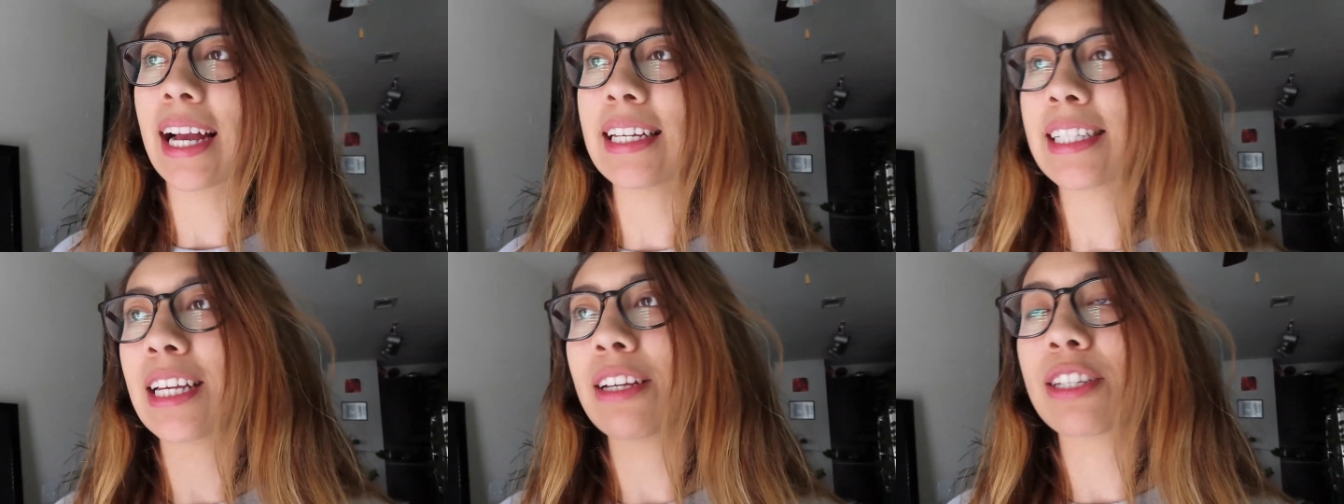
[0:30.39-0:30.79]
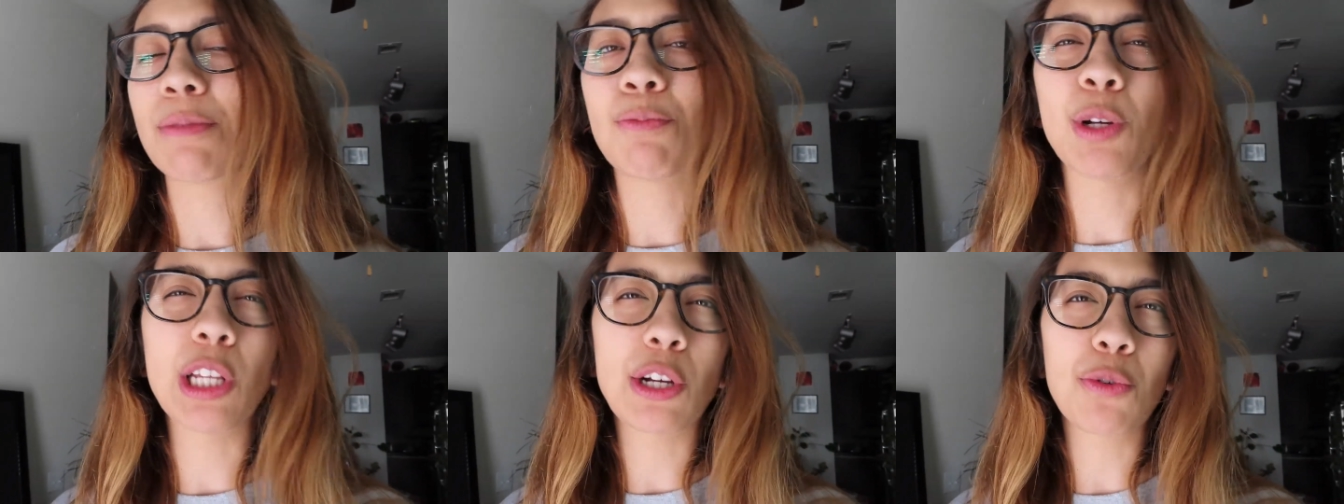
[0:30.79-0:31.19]
I saw
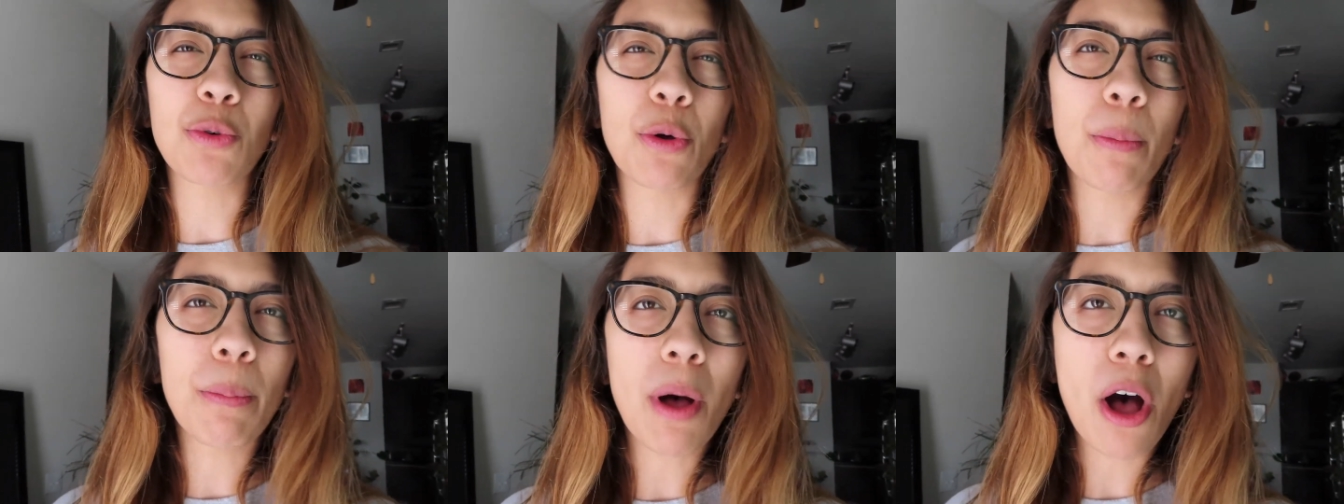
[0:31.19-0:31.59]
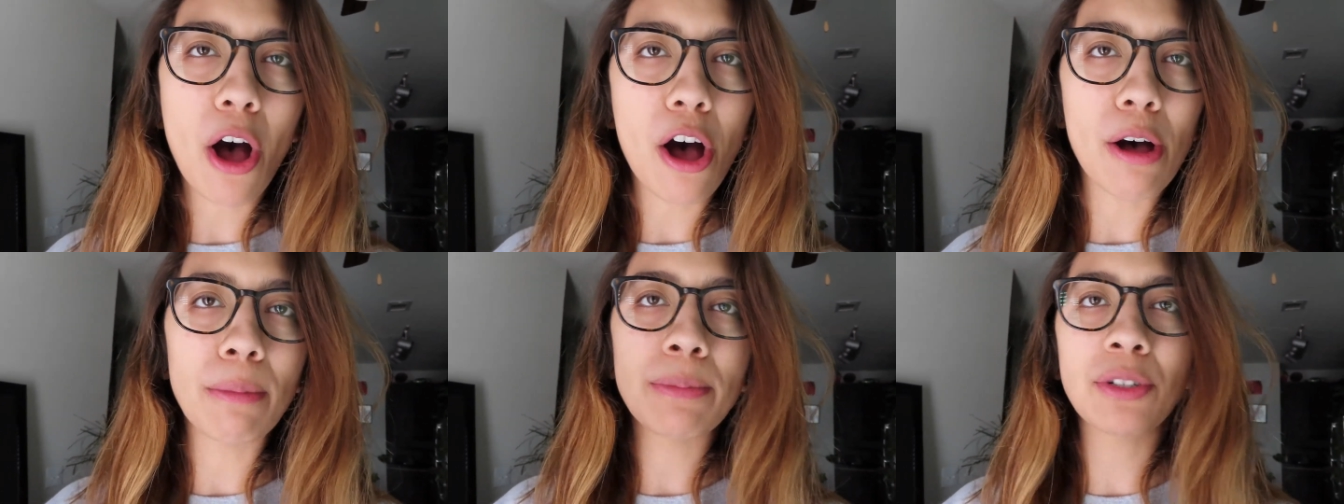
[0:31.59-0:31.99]
some really cool
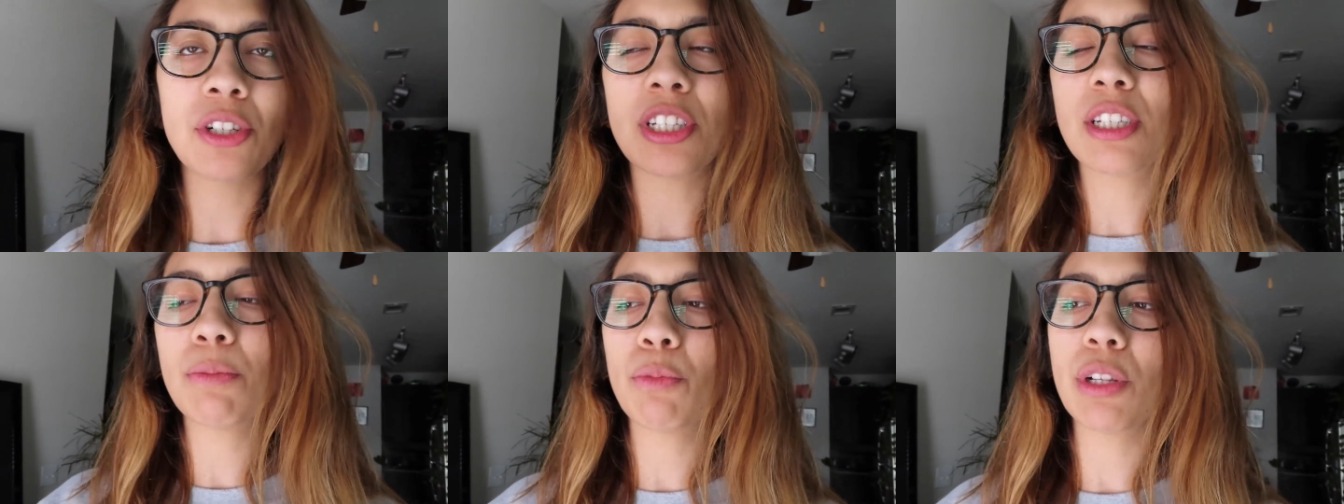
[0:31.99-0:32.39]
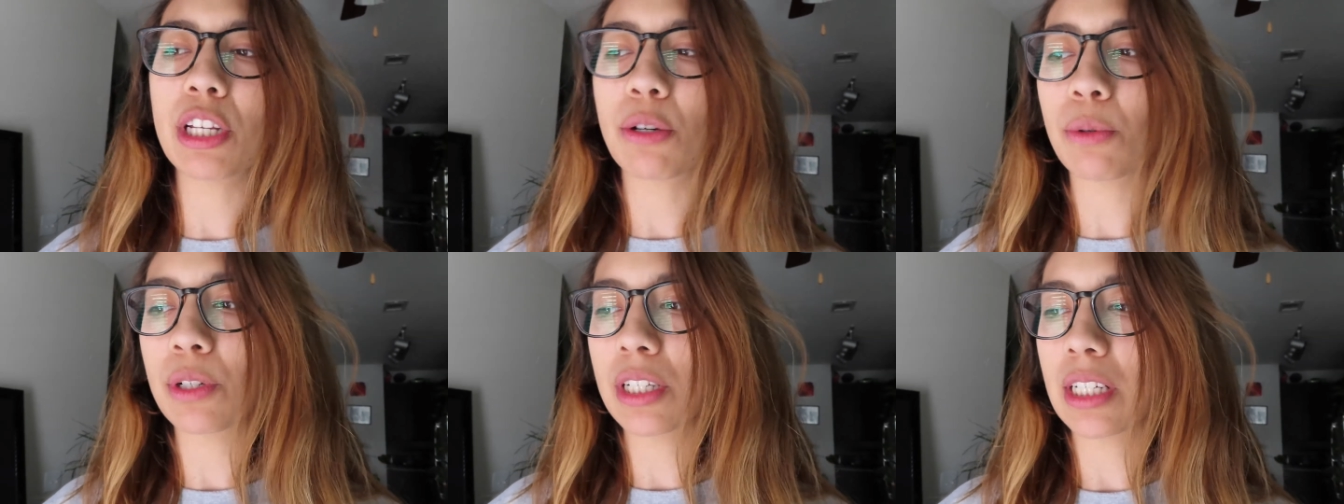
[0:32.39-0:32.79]
palms, just some really
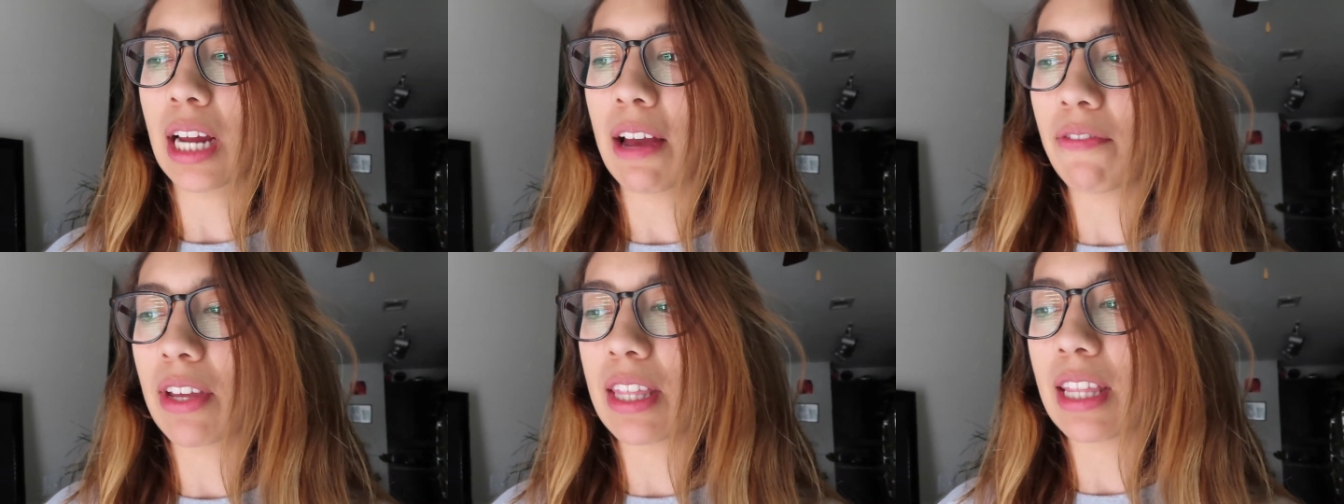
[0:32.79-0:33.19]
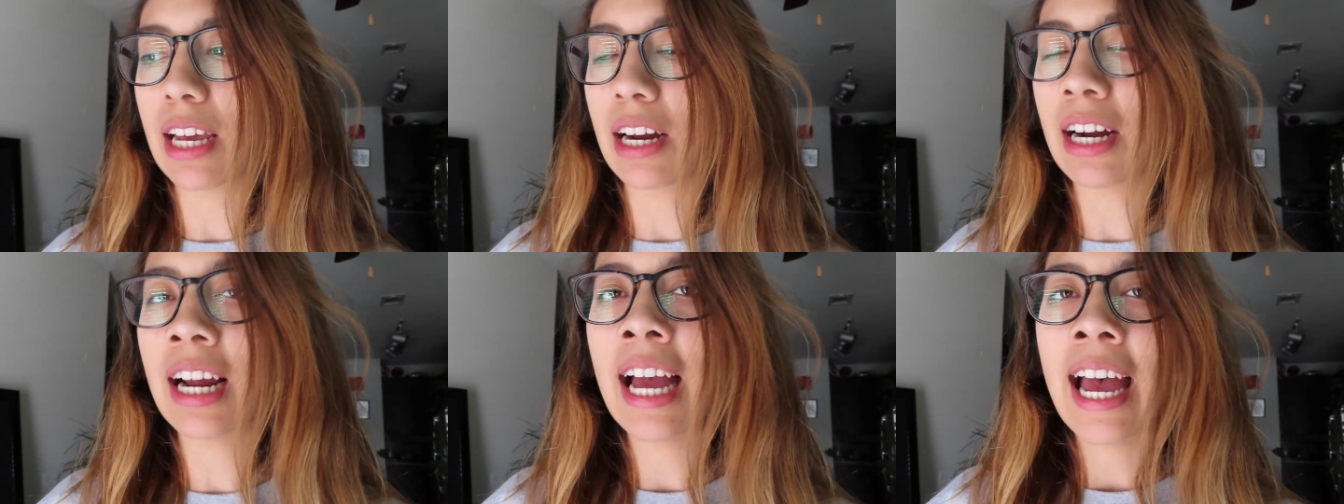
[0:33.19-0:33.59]
cool stuff in
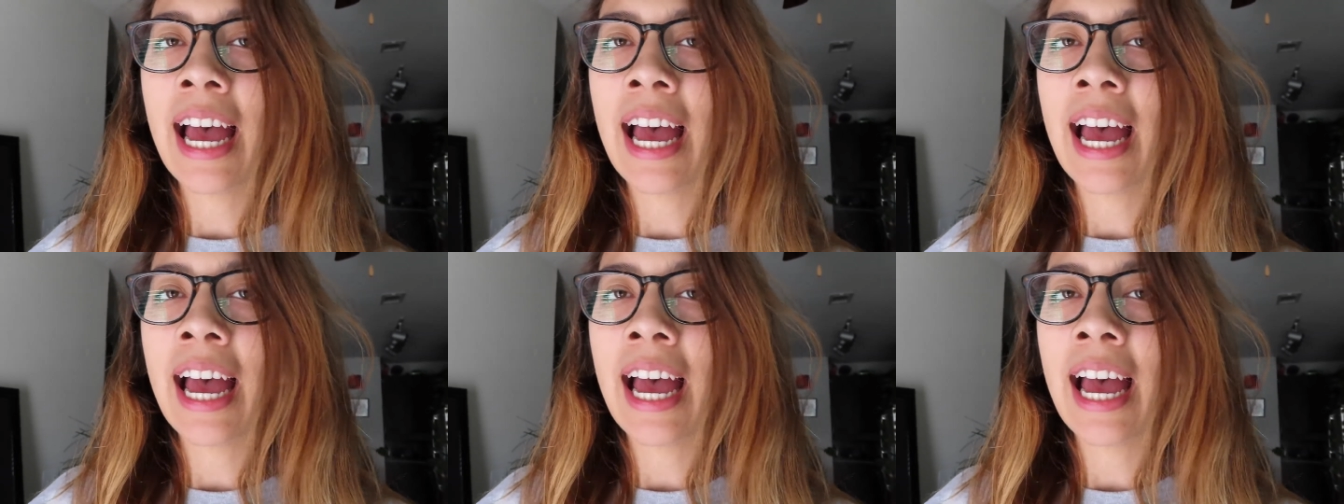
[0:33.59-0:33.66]
there.